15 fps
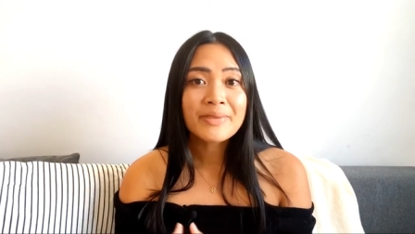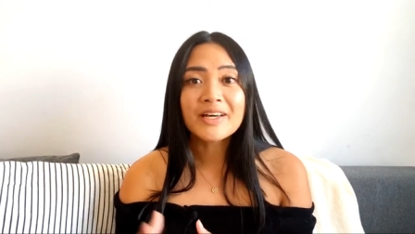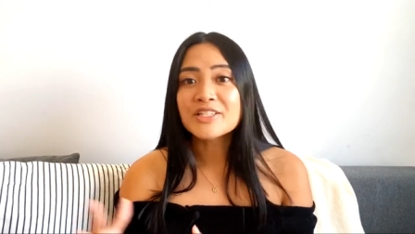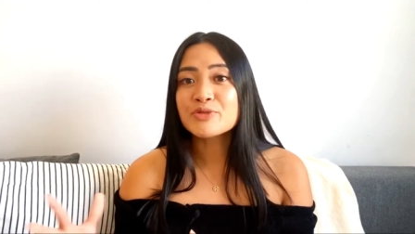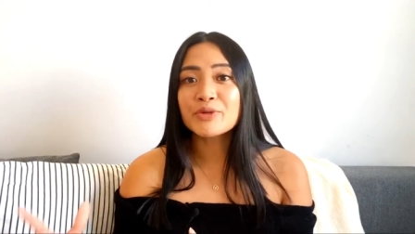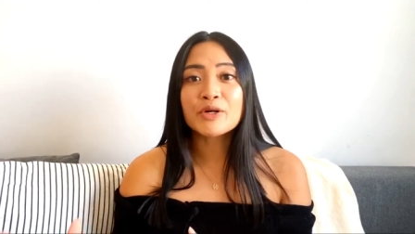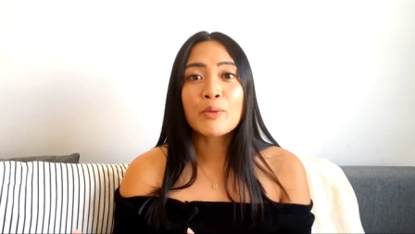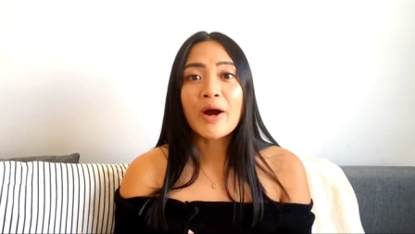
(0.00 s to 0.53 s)

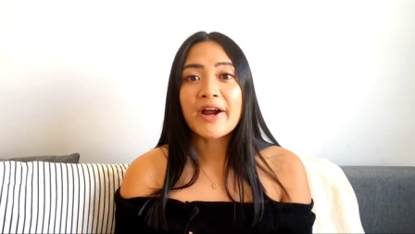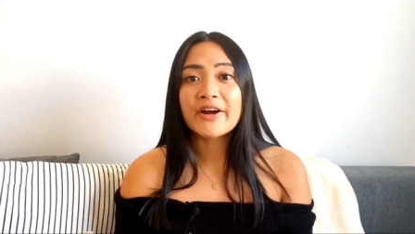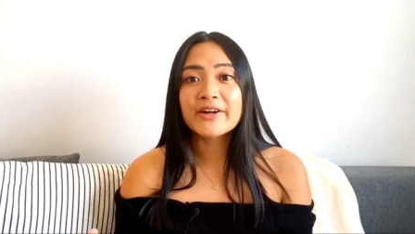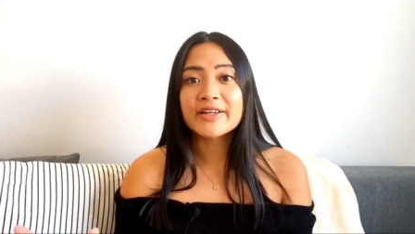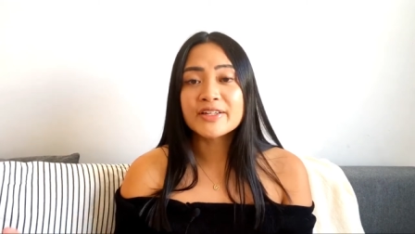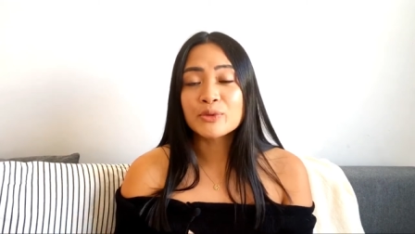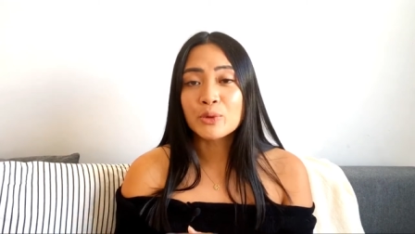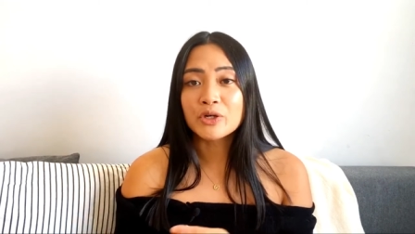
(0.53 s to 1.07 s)
that's
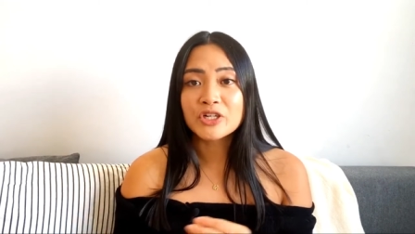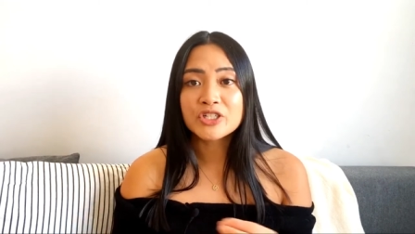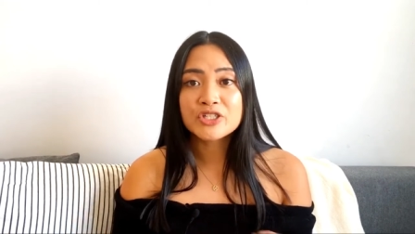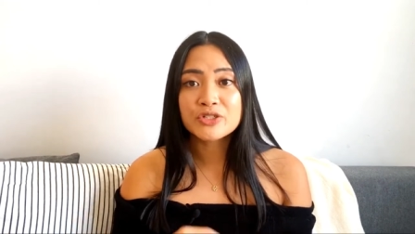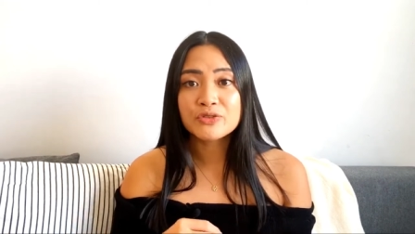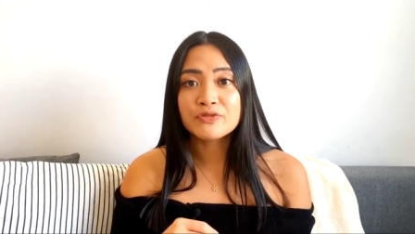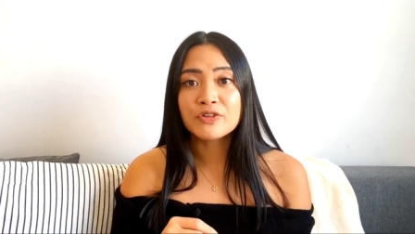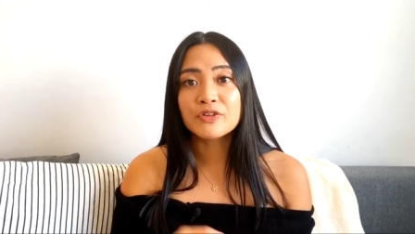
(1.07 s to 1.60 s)
required in order
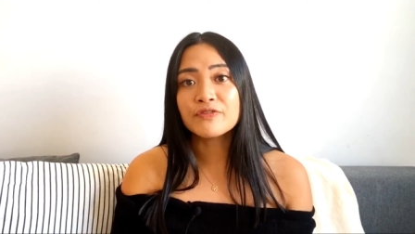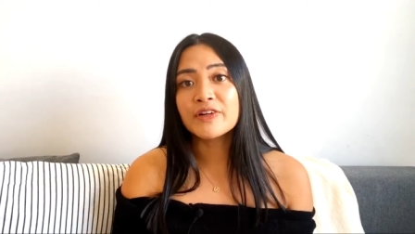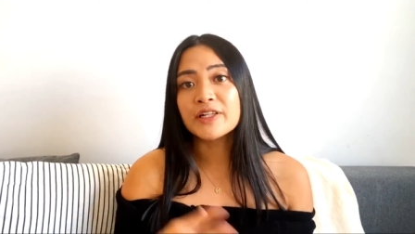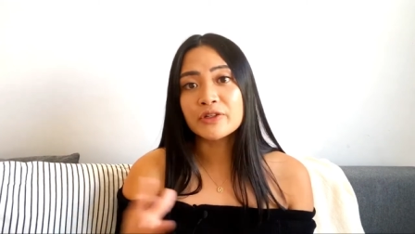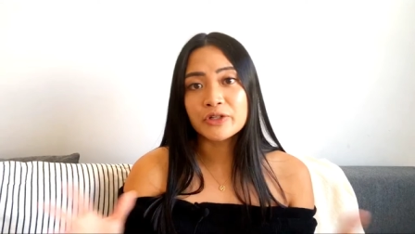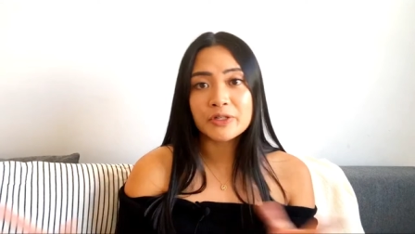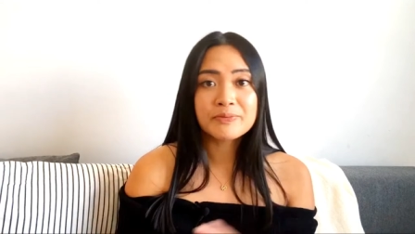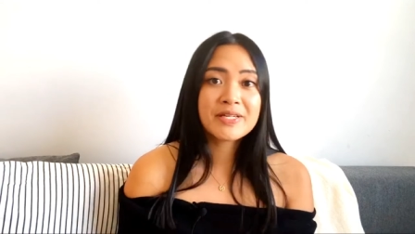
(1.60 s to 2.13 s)
to
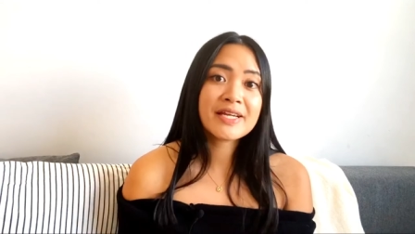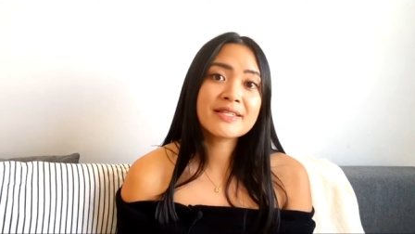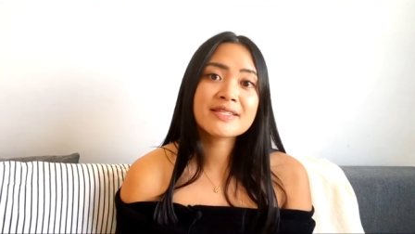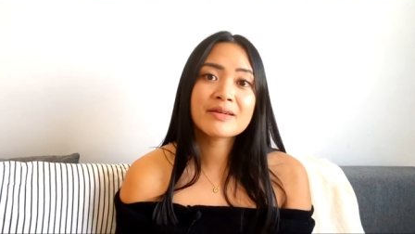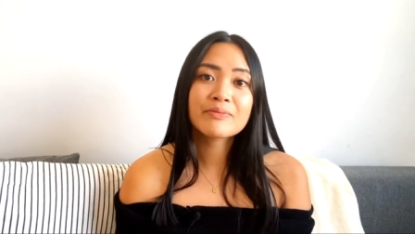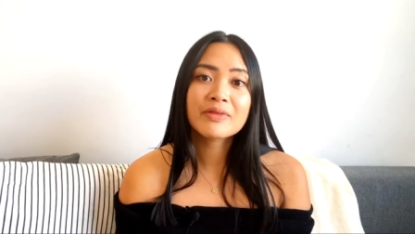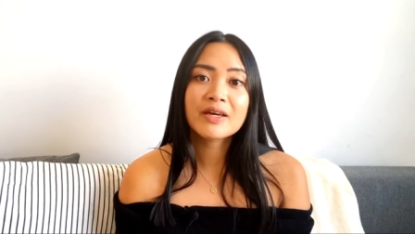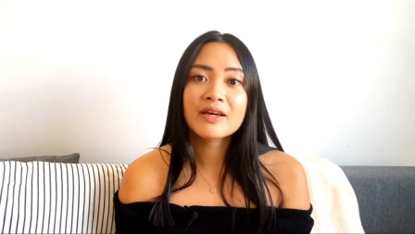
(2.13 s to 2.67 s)
fulfill or obtain
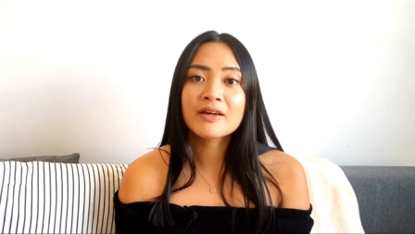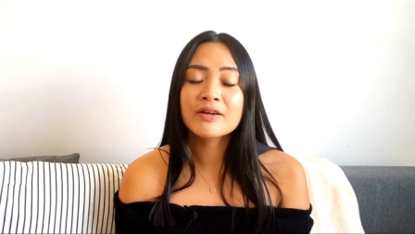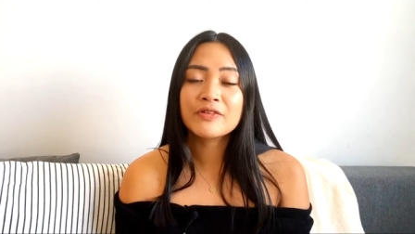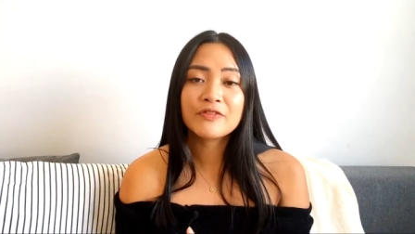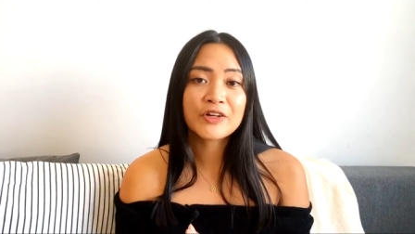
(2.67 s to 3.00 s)
something.